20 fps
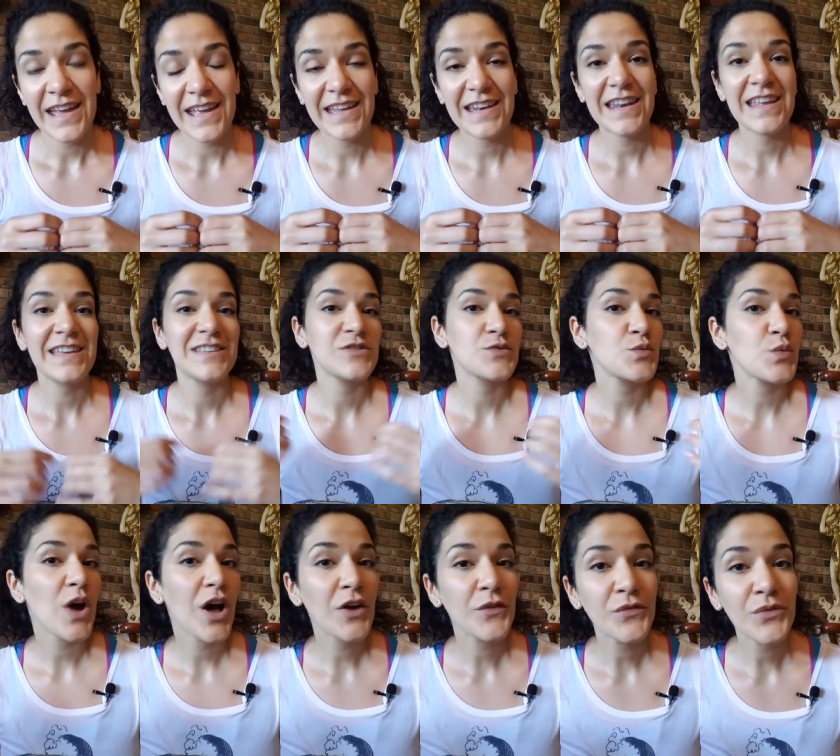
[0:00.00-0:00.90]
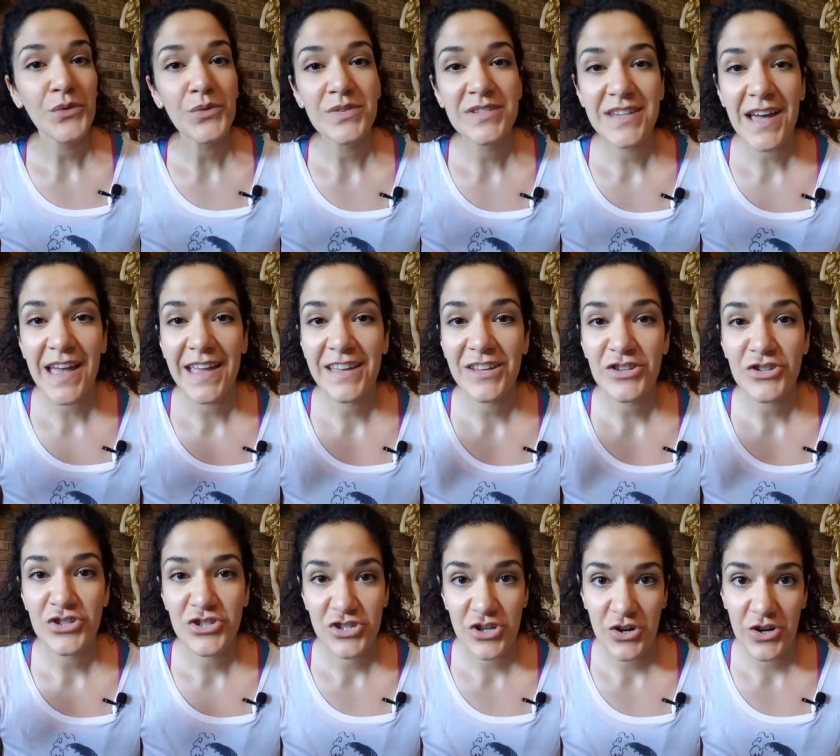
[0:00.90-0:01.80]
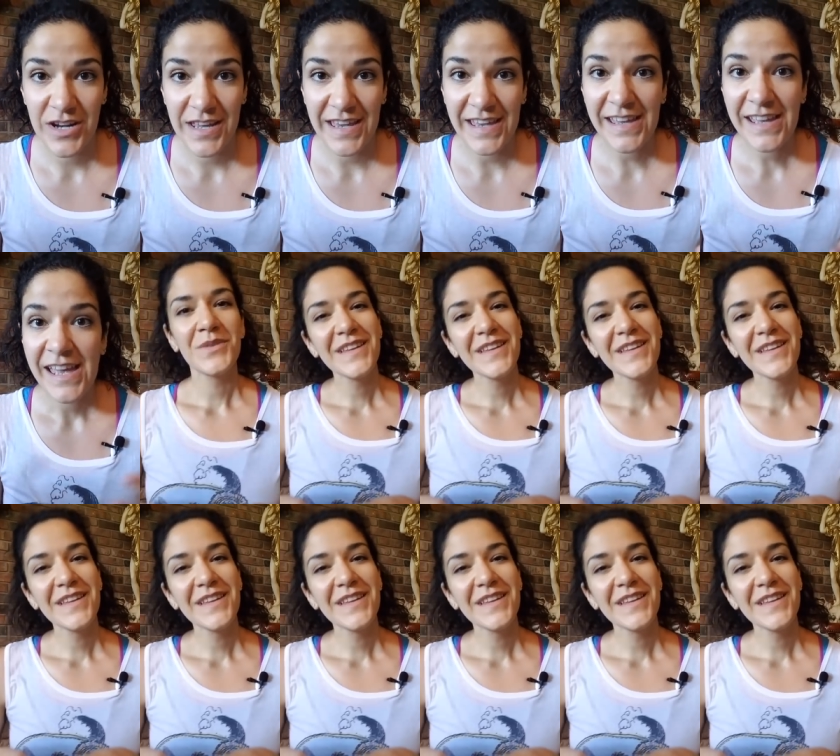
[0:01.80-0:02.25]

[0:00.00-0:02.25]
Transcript: in his raw food diet journey.